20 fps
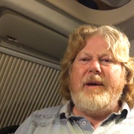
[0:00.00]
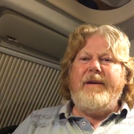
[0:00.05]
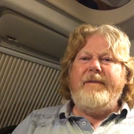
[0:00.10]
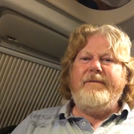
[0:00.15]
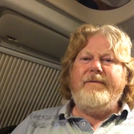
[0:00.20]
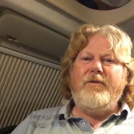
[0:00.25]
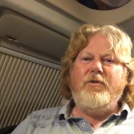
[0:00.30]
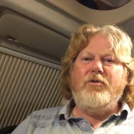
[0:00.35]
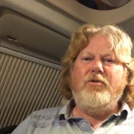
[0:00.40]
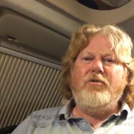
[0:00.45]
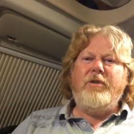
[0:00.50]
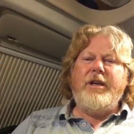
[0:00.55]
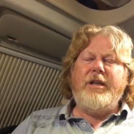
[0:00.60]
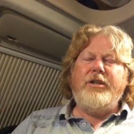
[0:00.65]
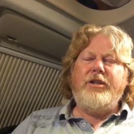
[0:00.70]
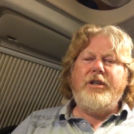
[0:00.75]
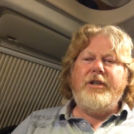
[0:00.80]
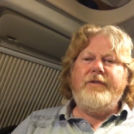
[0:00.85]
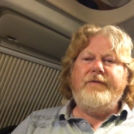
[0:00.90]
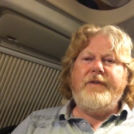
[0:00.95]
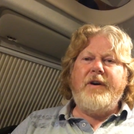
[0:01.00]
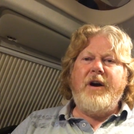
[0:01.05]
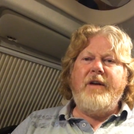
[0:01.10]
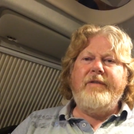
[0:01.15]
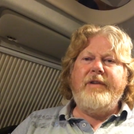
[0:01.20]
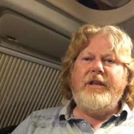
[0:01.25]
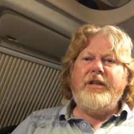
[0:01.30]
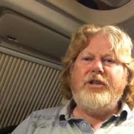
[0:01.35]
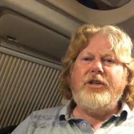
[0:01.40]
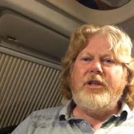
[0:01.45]
4 inches, 5
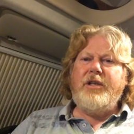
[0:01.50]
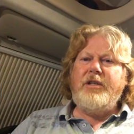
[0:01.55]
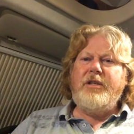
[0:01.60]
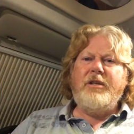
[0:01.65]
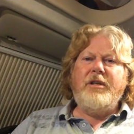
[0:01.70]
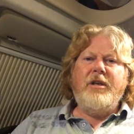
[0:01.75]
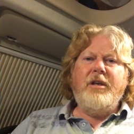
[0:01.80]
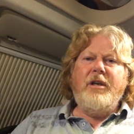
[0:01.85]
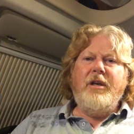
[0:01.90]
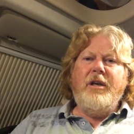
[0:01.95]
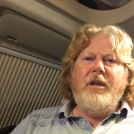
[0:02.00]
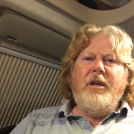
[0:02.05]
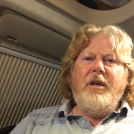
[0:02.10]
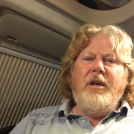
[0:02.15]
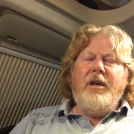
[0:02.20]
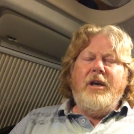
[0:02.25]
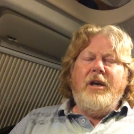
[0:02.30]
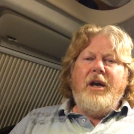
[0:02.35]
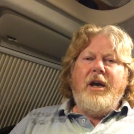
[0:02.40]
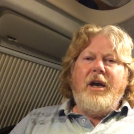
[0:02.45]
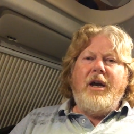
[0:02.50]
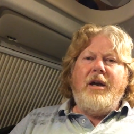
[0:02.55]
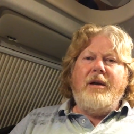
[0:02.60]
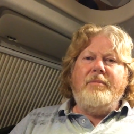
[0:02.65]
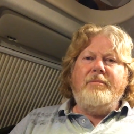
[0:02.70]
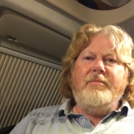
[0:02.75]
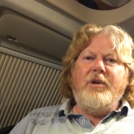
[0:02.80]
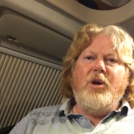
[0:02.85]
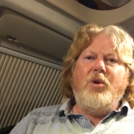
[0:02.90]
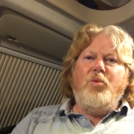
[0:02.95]
inches
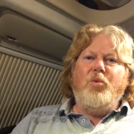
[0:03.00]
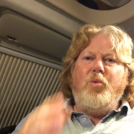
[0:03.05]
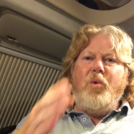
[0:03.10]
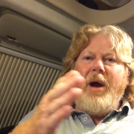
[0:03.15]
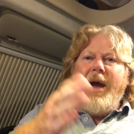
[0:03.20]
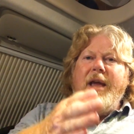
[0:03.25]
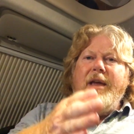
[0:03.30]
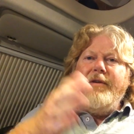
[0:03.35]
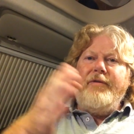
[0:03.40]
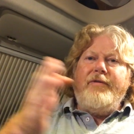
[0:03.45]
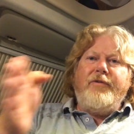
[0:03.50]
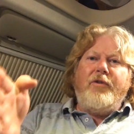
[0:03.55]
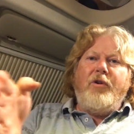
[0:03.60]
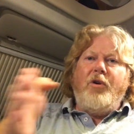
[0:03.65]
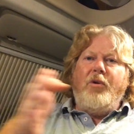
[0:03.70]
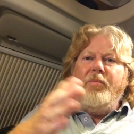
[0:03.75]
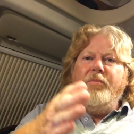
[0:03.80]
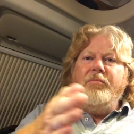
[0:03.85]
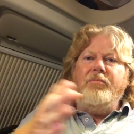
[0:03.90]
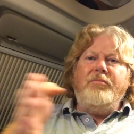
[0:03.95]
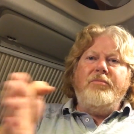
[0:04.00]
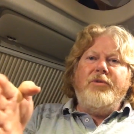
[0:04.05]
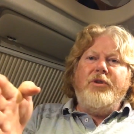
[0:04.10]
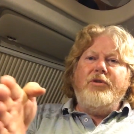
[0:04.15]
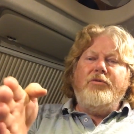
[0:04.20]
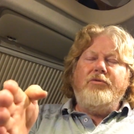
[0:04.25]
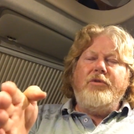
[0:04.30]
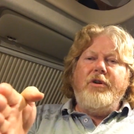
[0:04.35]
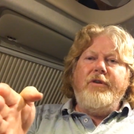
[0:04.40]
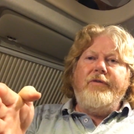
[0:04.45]
away from
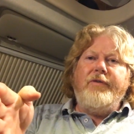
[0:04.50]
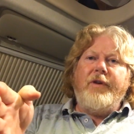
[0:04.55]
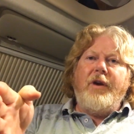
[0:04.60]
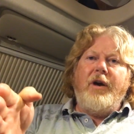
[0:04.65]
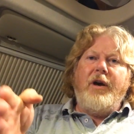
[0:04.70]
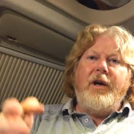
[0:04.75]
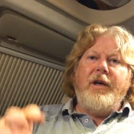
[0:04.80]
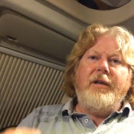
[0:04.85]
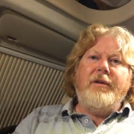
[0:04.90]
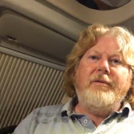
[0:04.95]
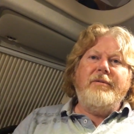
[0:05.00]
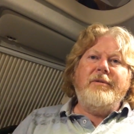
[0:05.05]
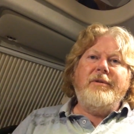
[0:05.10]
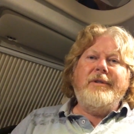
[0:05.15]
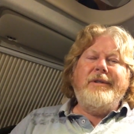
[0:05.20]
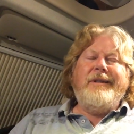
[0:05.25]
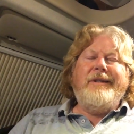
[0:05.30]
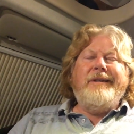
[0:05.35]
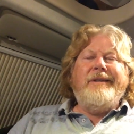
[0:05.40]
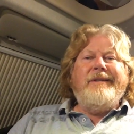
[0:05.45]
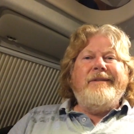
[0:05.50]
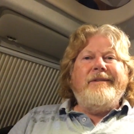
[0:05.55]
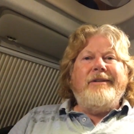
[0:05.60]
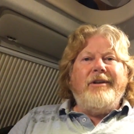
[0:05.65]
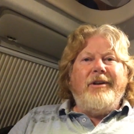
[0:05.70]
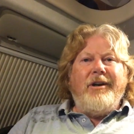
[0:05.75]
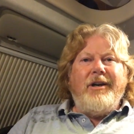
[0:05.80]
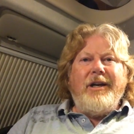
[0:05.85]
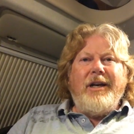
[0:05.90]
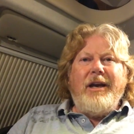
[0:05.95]
the roof light.
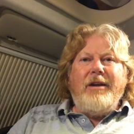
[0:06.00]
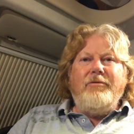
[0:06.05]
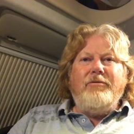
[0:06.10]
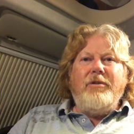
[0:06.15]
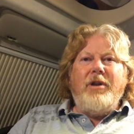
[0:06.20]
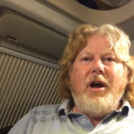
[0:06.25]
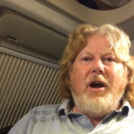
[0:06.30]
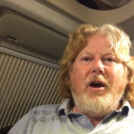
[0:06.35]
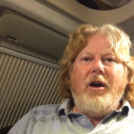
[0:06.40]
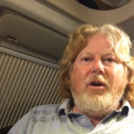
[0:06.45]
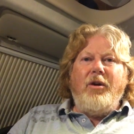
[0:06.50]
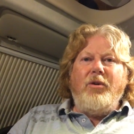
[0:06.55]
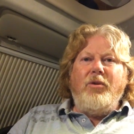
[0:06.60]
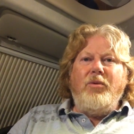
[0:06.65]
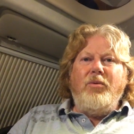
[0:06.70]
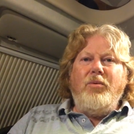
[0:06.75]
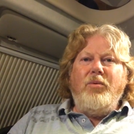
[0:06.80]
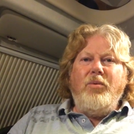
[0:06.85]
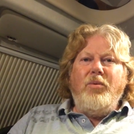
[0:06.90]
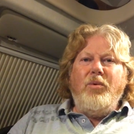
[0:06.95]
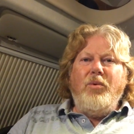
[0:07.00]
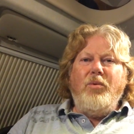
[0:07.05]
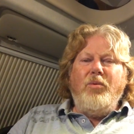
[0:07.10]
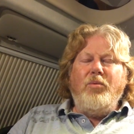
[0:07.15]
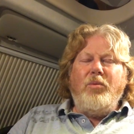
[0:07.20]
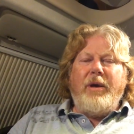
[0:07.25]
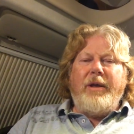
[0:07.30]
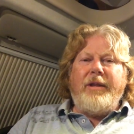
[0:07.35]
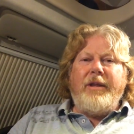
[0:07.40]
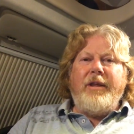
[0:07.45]
Now, I don't know
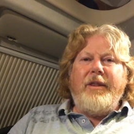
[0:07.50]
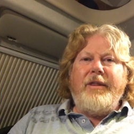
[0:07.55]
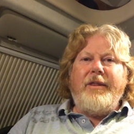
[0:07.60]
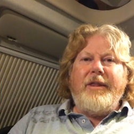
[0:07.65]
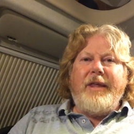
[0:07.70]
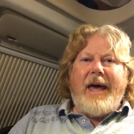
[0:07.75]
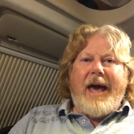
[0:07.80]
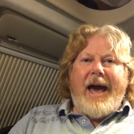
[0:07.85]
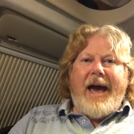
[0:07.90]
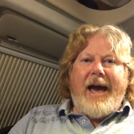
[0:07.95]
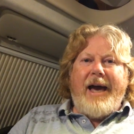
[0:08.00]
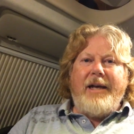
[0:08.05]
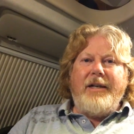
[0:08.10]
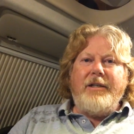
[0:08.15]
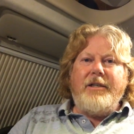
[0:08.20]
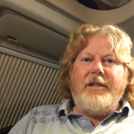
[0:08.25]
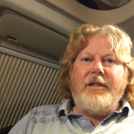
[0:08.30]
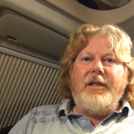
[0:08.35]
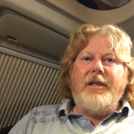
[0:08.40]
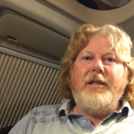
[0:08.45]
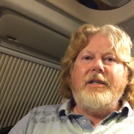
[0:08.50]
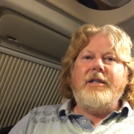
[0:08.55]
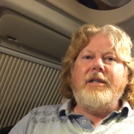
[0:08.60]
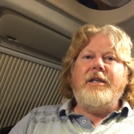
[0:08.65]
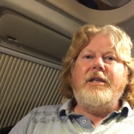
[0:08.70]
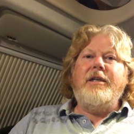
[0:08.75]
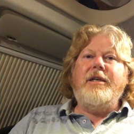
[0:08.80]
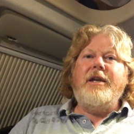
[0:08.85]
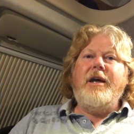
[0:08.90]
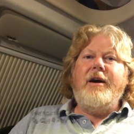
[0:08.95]
whether that is
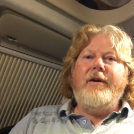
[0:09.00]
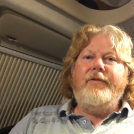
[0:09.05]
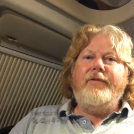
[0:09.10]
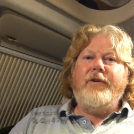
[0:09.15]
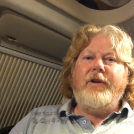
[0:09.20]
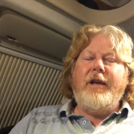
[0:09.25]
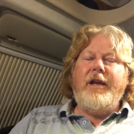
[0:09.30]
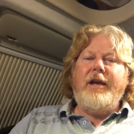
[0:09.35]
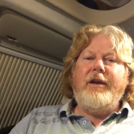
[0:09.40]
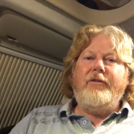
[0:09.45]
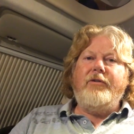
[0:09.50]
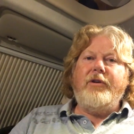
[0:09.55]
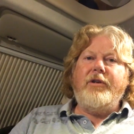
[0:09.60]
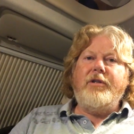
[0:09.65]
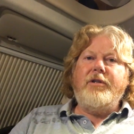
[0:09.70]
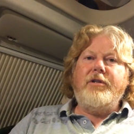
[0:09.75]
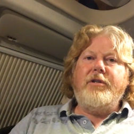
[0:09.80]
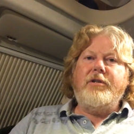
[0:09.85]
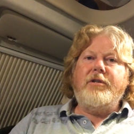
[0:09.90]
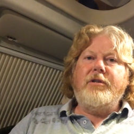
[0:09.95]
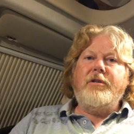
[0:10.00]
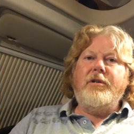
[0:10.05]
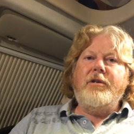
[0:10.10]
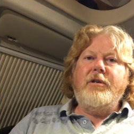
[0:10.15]
enough clearance